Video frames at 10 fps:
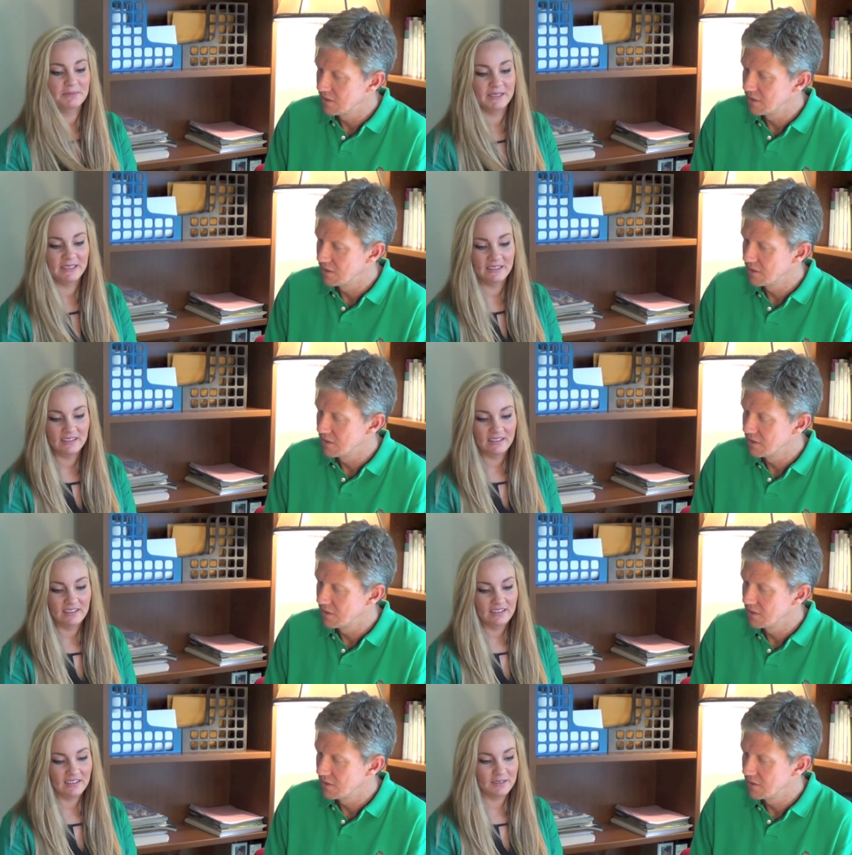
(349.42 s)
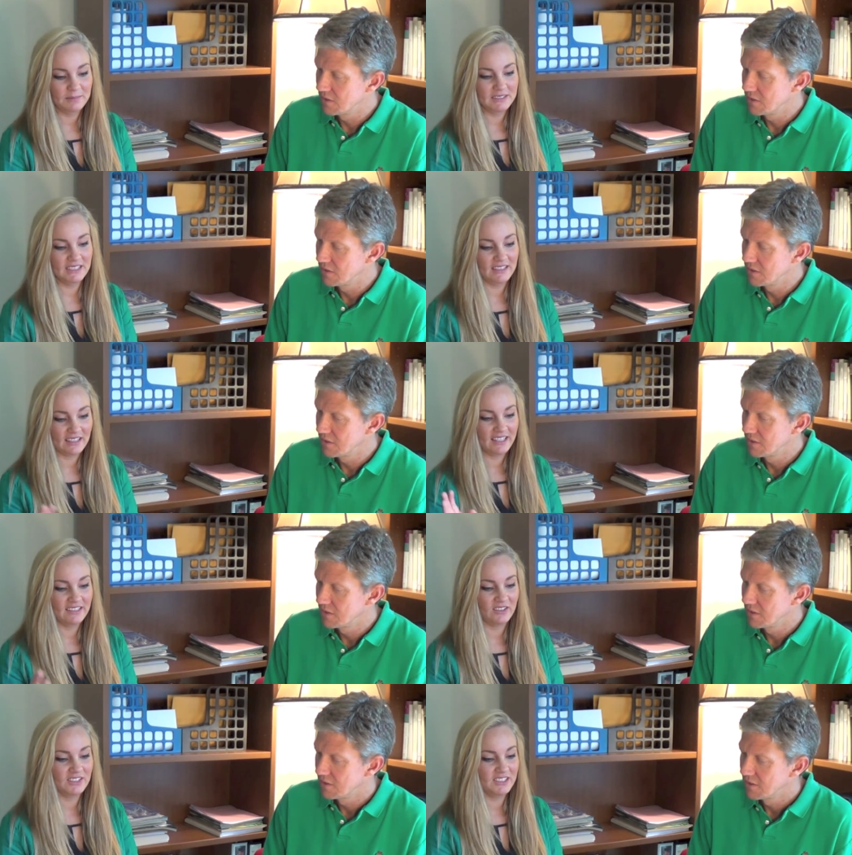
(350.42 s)
Speaker 1: to me. See the light in
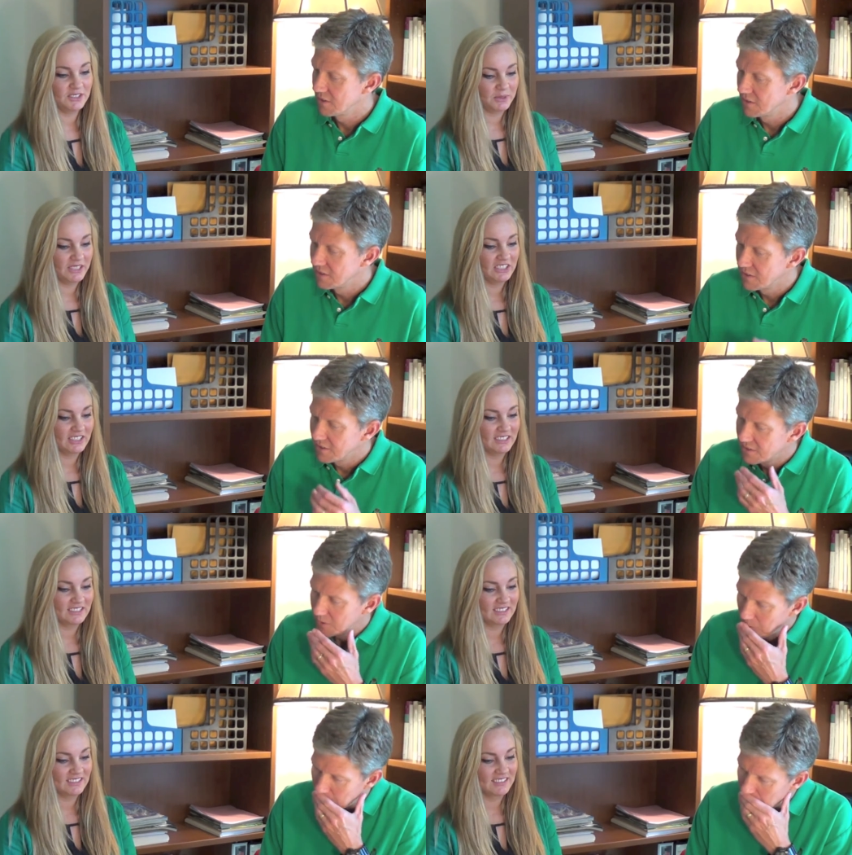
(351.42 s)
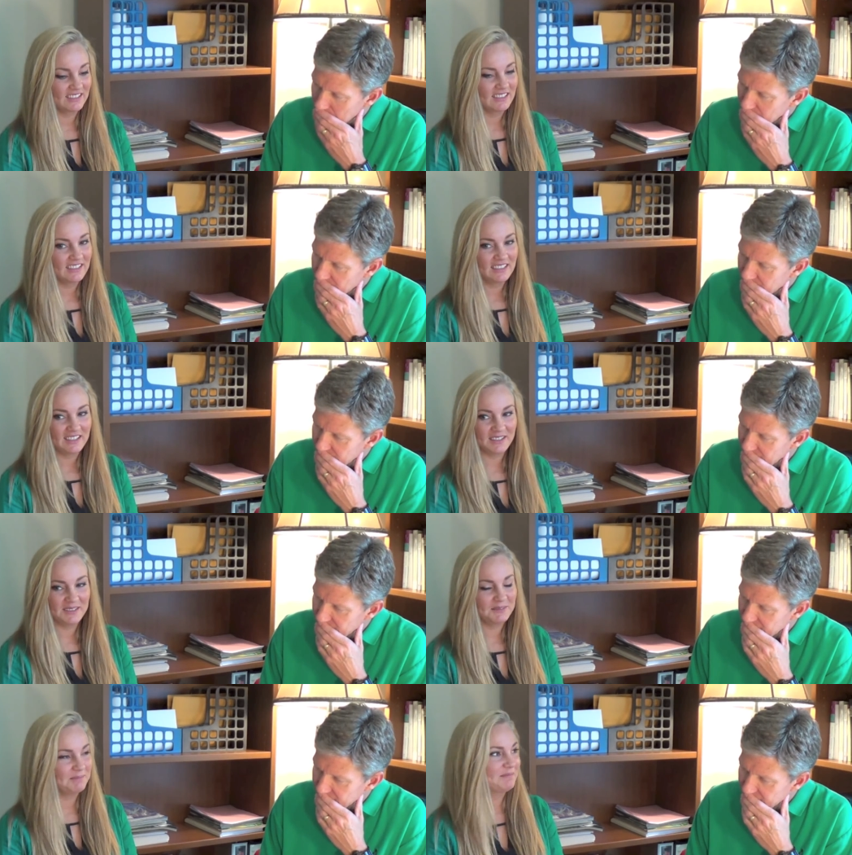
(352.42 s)
all situations.
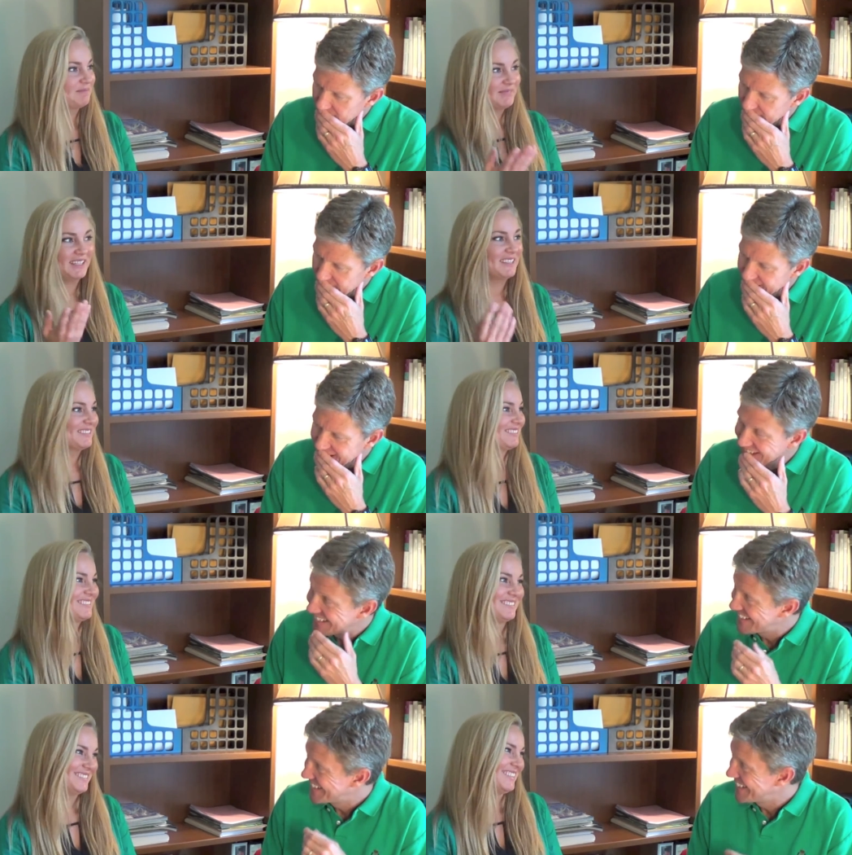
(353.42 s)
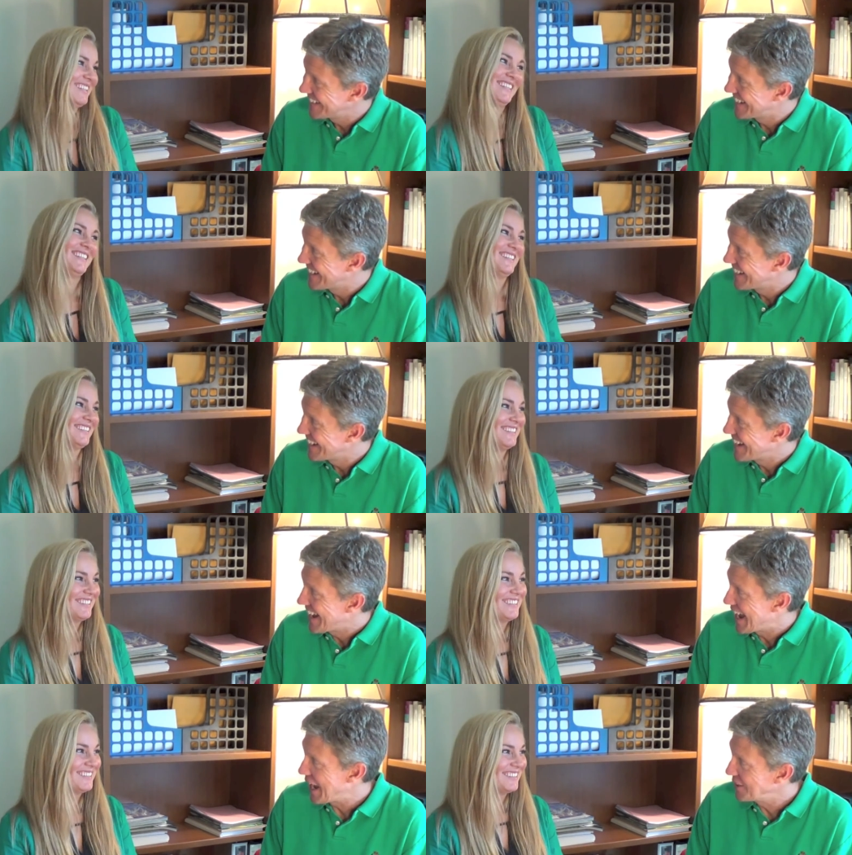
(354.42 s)
Yeah.
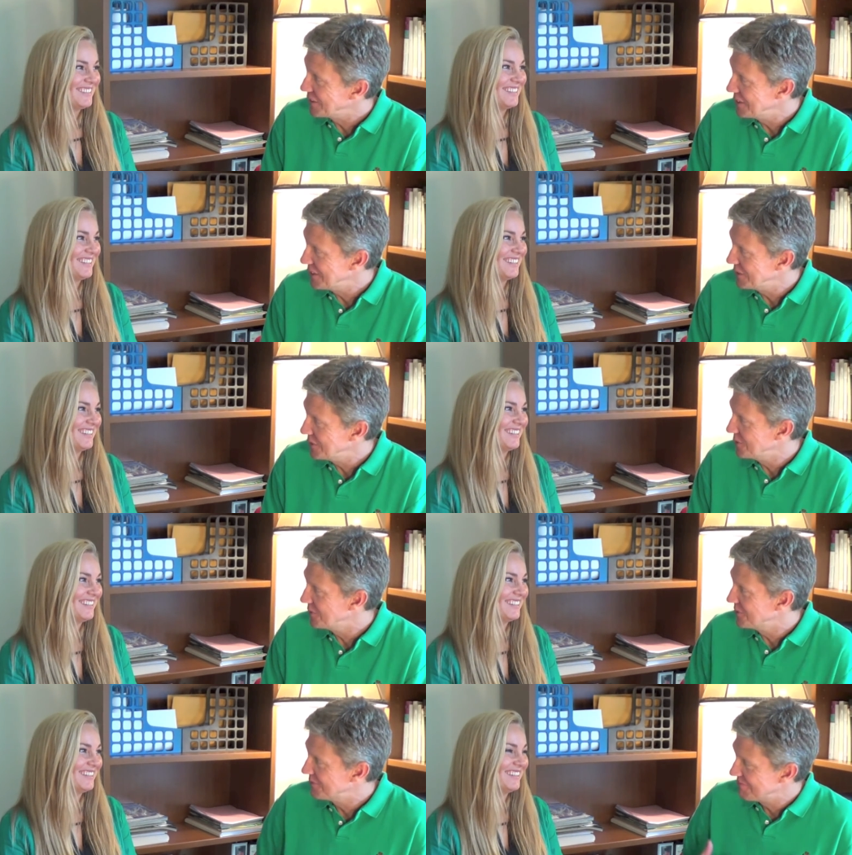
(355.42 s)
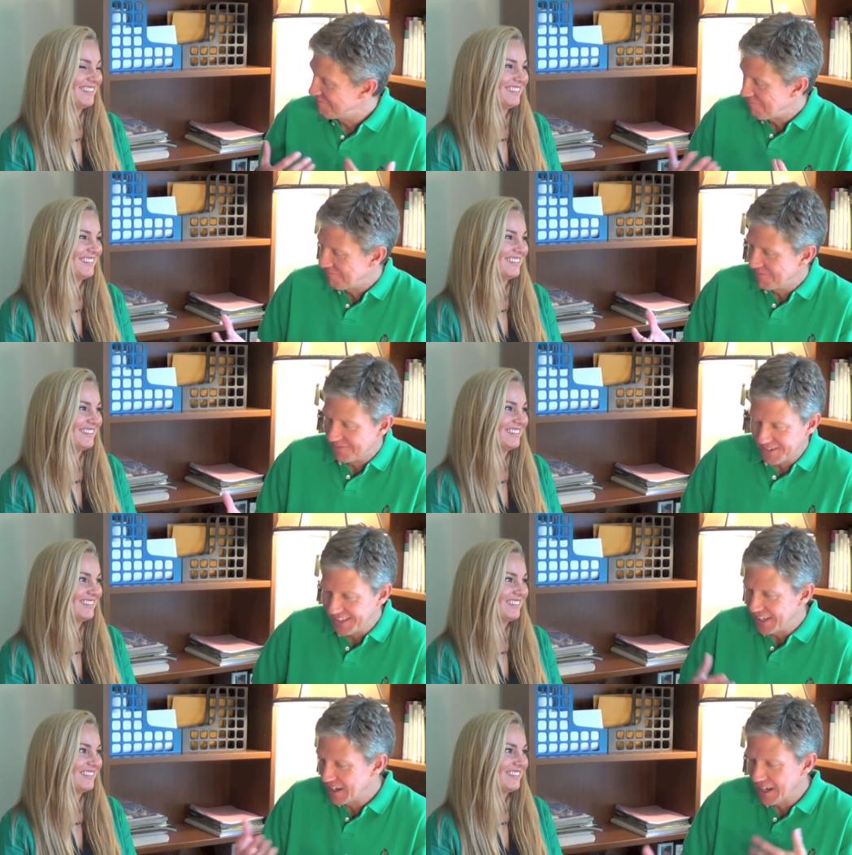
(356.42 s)
Speaker 2: How do you
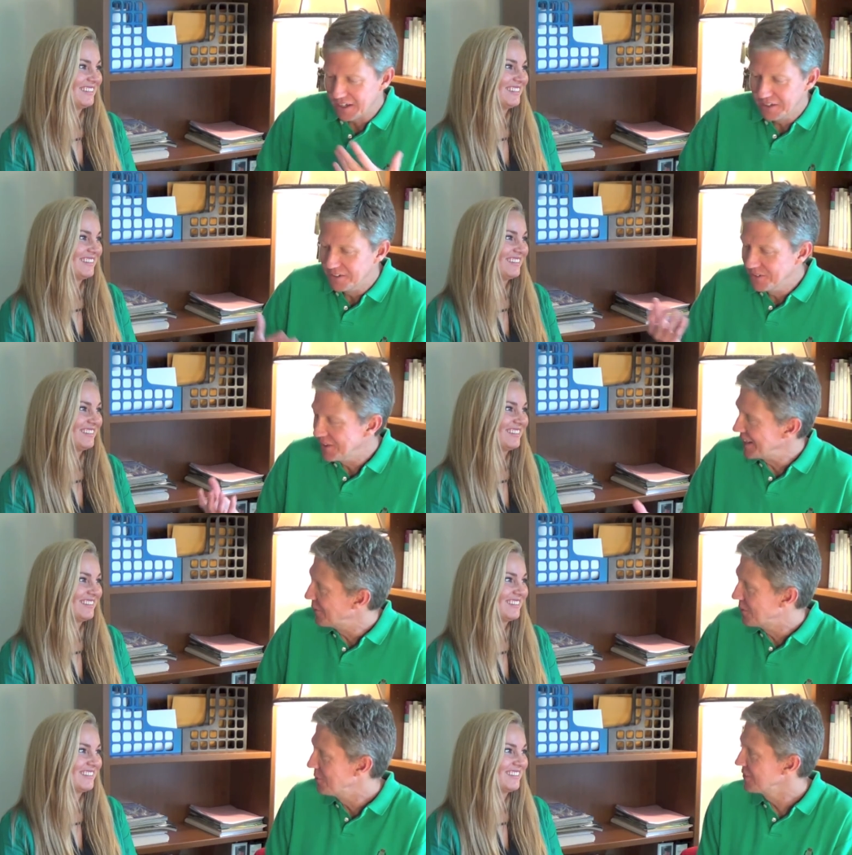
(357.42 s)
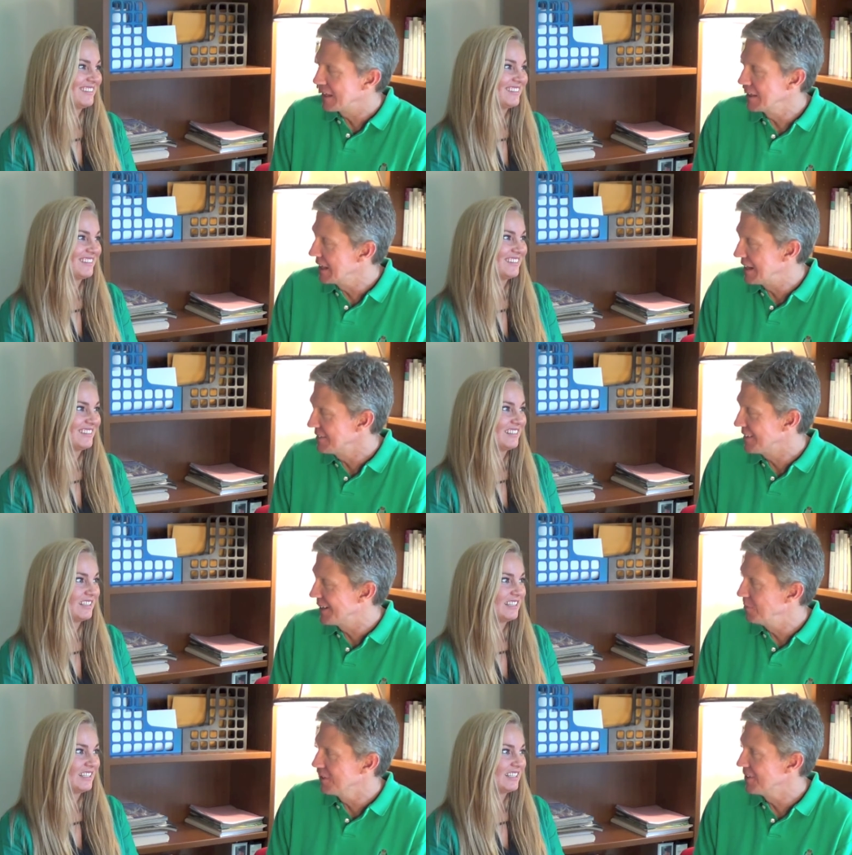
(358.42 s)
do that? When was like the last
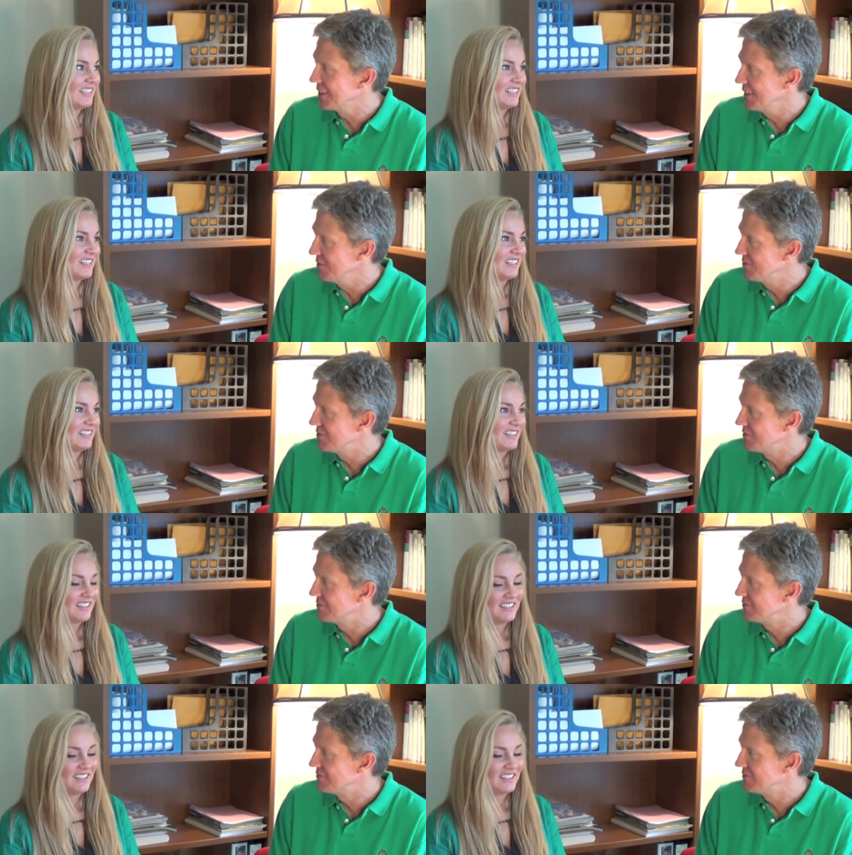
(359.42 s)
time you think you've